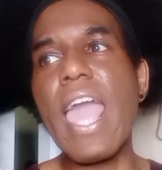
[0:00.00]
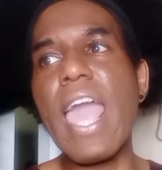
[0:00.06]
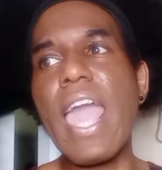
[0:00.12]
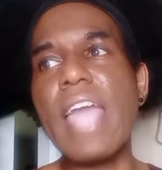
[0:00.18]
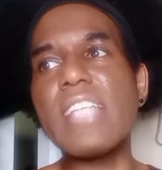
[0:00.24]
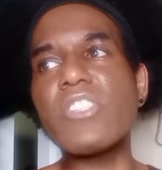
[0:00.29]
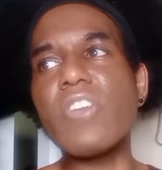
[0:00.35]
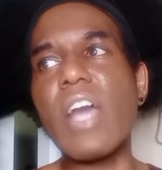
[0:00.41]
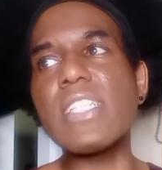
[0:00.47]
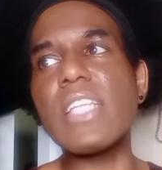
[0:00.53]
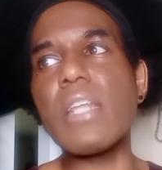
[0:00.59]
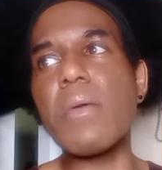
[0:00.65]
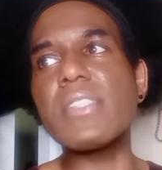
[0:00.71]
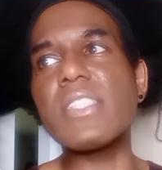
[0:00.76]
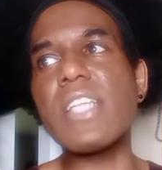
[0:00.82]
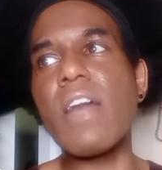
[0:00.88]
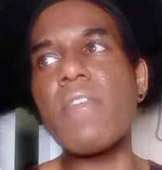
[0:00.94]
And so I said
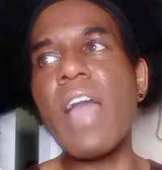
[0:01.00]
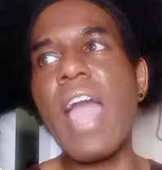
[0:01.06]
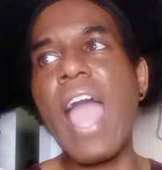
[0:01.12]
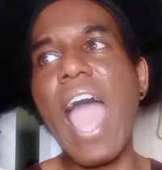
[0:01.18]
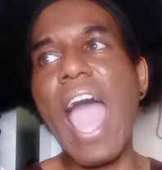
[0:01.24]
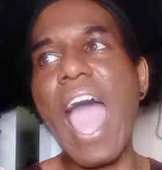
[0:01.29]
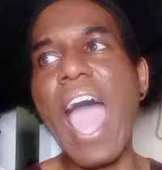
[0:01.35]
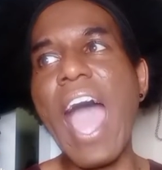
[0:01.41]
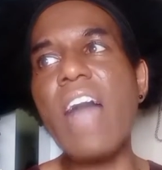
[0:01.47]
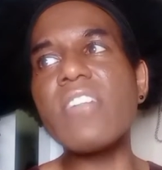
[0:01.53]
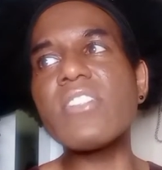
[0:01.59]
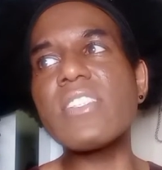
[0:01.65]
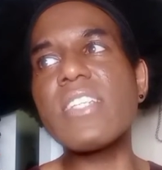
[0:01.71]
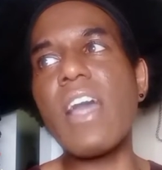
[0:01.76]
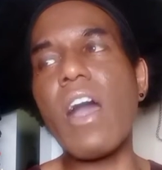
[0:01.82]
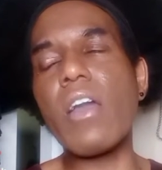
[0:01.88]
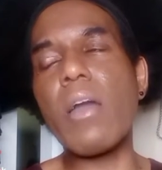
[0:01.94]
to myself, I'll
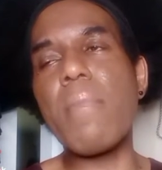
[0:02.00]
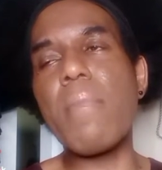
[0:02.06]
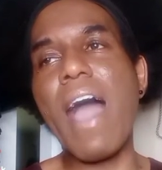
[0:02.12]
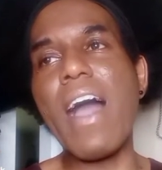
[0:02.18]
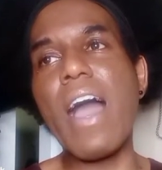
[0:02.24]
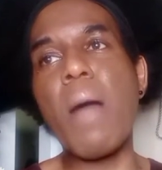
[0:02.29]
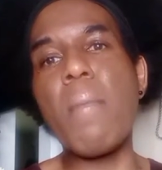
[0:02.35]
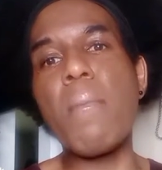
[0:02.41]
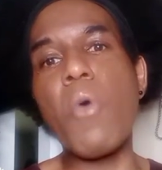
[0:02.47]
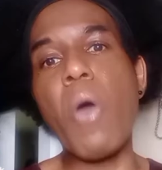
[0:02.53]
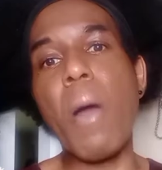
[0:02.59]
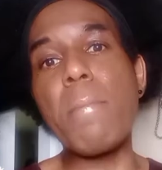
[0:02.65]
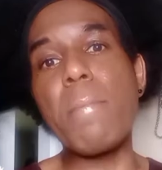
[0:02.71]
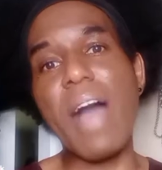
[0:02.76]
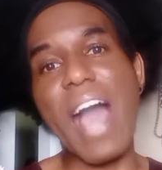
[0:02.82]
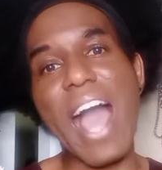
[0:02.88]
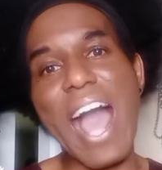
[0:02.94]
talk about a
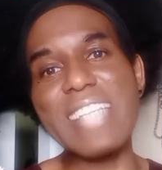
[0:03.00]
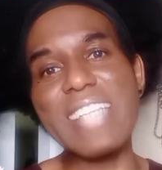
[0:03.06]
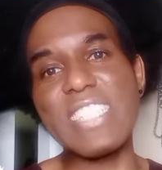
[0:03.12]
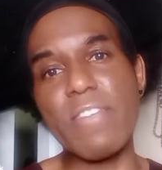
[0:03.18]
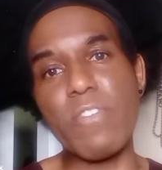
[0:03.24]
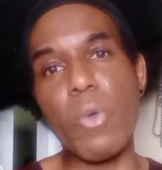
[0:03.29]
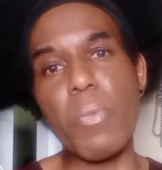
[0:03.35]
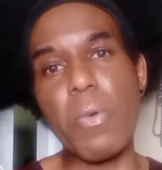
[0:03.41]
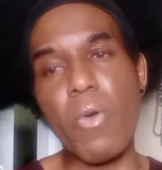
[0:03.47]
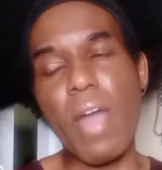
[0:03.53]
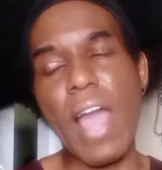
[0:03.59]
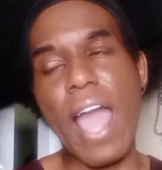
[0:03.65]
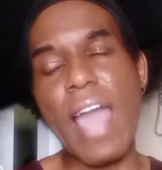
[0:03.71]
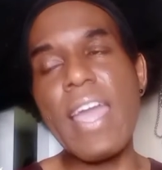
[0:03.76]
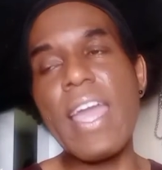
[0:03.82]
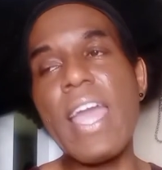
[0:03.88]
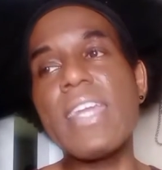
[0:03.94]
more positive Uber
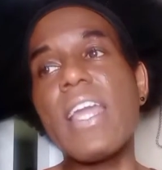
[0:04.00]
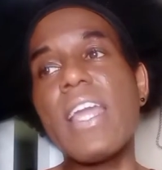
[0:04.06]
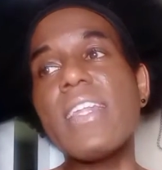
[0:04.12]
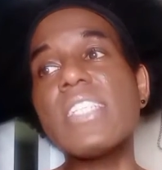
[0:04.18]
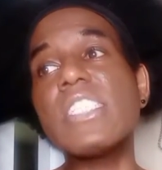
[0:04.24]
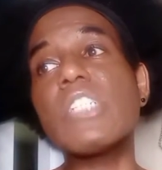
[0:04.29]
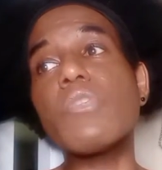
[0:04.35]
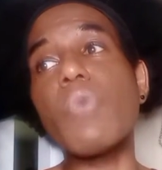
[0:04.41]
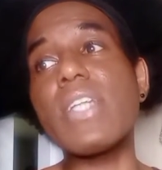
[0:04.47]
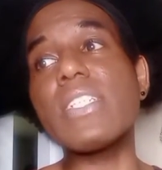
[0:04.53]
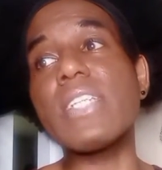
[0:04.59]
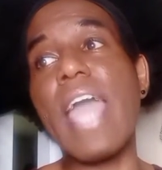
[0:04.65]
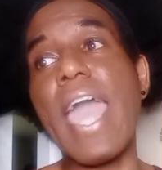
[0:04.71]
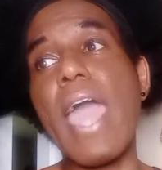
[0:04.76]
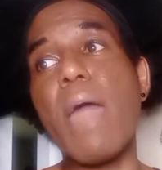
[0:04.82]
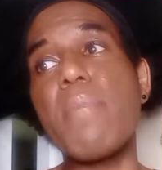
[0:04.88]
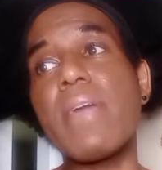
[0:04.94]
ride. Now, this
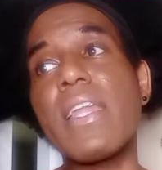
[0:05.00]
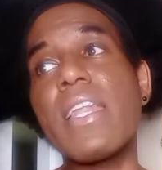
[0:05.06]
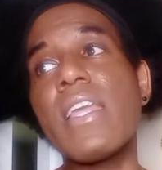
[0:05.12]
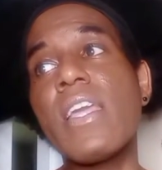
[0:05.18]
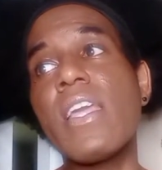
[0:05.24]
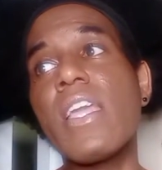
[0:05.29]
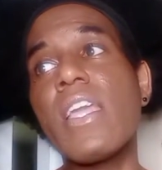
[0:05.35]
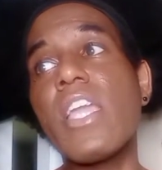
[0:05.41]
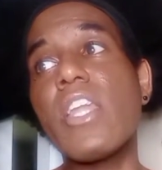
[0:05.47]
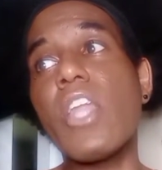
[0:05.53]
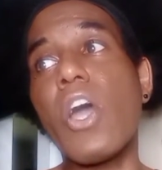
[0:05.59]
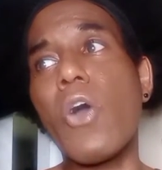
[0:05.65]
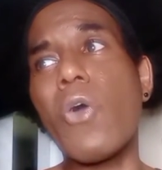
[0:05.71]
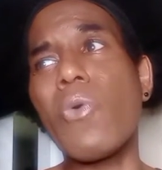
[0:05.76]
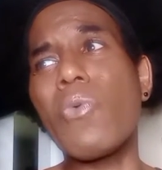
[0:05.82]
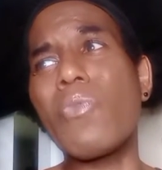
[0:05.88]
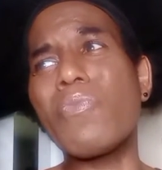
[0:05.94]
situation happened, you
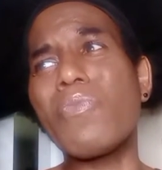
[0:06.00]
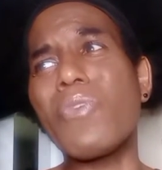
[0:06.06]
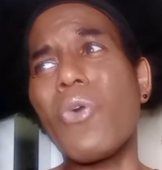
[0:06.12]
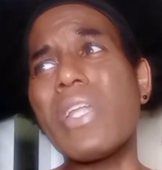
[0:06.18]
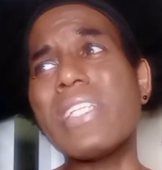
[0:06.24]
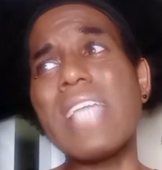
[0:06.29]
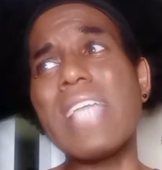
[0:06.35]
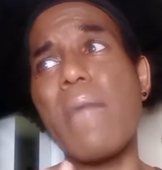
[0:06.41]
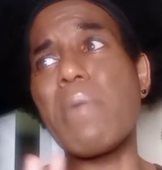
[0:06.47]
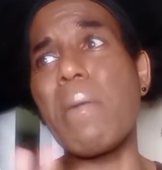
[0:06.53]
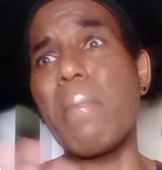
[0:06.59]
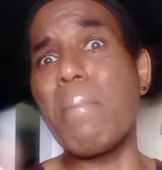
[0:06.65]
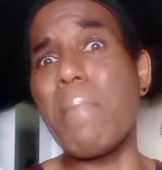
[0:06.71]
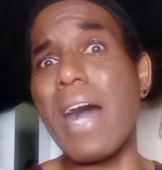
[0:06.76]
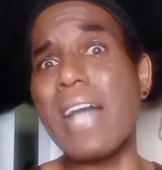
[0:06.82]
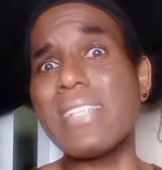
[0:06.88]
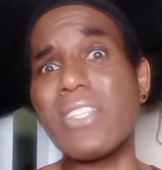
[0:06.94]
know, well, this
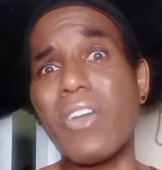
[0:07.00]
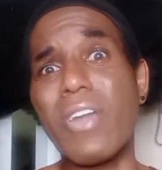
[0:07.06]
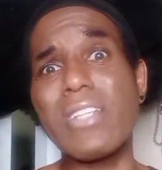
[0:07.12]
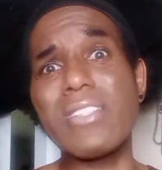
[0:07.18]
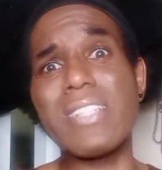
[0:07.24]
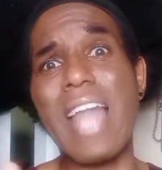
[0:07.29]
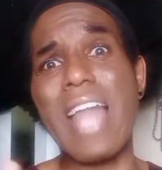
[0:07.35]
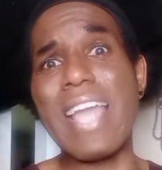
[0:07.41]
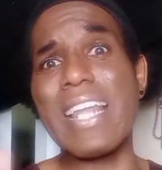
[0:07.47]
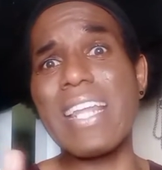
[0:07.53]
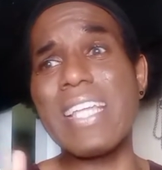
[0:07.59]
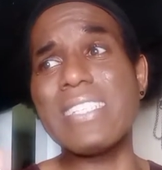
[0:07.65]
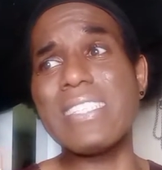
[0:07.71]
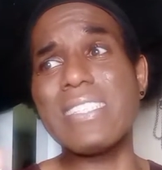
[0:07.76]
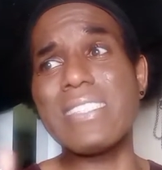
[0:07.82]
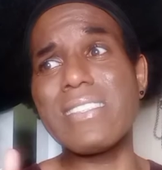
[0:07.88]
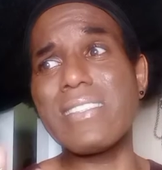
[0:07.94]
happened months ago. This is like at
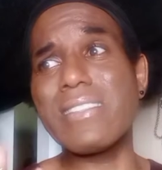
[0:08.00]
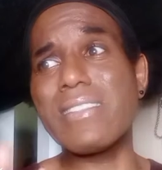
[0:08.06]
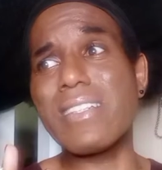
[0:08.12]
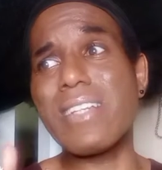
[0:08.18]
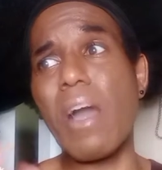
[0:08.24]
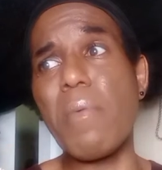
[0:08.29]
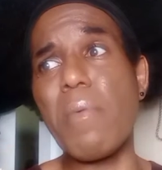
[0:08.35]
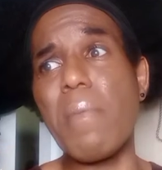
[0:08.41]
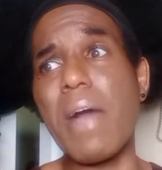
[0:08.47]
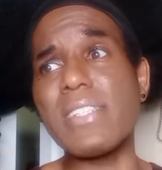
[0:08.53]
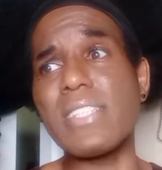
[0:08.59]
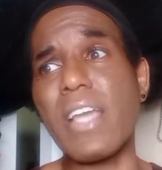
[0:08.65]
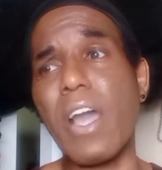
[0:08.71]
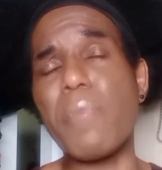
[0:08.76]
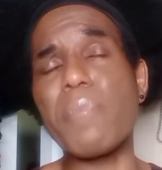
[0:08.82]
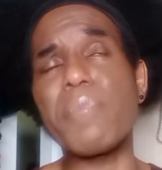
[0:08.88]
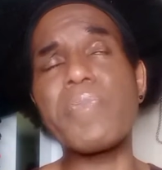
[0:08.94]
least a couple months
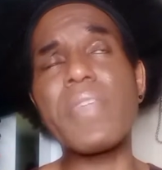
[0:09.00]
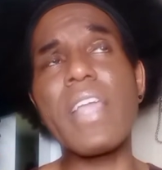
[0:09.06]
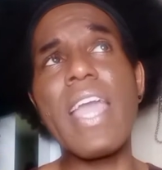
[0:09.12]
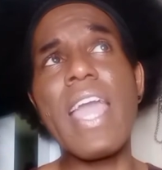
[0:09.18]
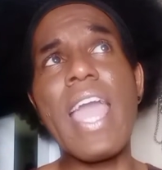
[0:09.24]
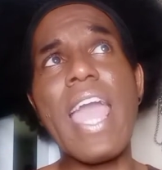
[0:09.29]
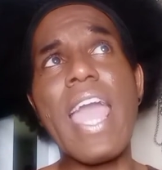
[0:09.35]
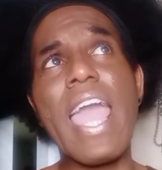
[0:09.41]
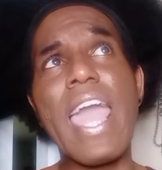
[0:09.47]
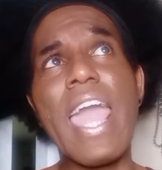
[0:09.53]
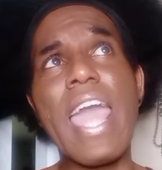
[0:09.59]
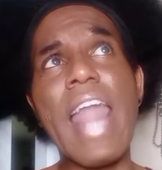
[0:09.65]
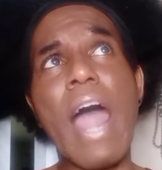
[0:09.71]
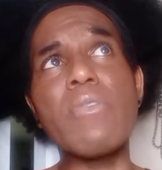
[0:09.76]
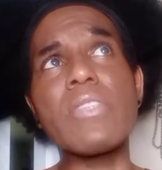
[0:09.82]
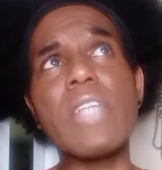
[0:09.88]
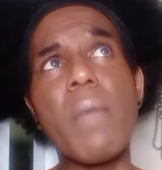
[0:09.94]
ago.
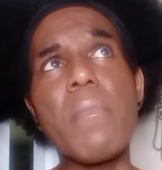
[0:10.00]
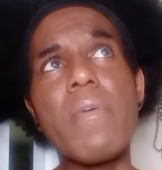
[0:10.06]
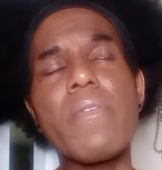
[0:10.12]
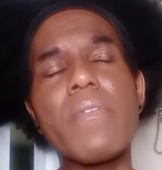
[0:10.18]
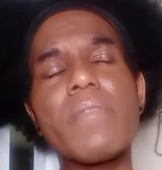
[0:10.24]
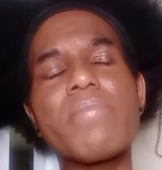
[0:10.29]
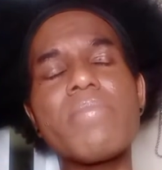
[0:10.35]
And I was coming